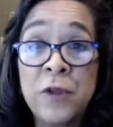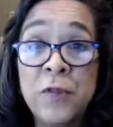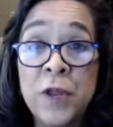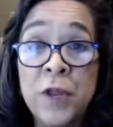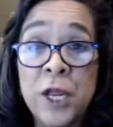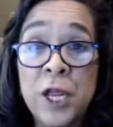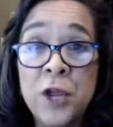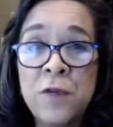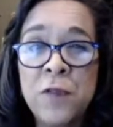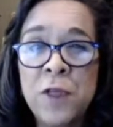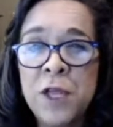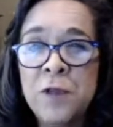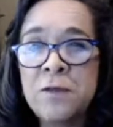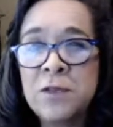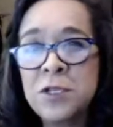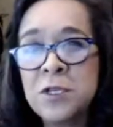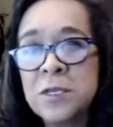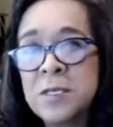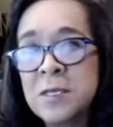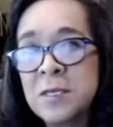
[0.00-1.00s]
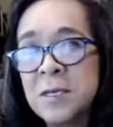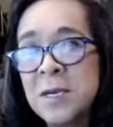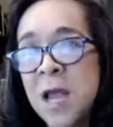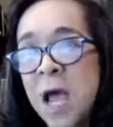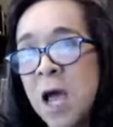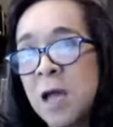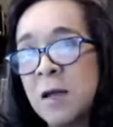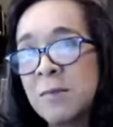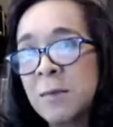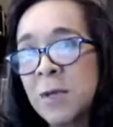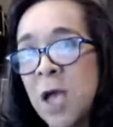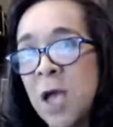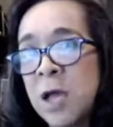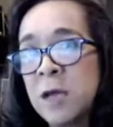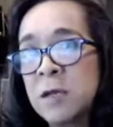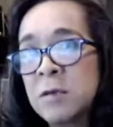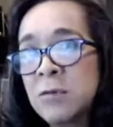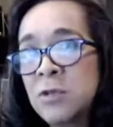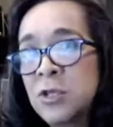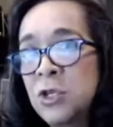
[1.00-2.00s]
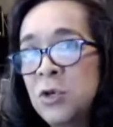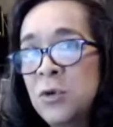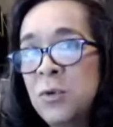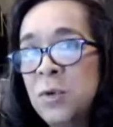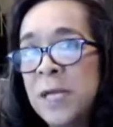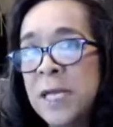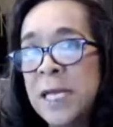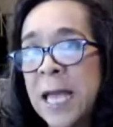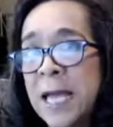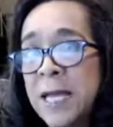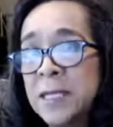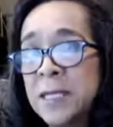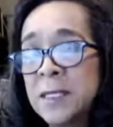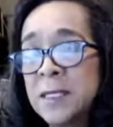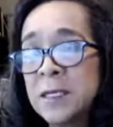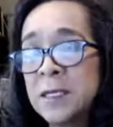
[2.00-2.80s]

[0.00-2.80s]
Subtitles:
in the year that you've just not gotten to yet?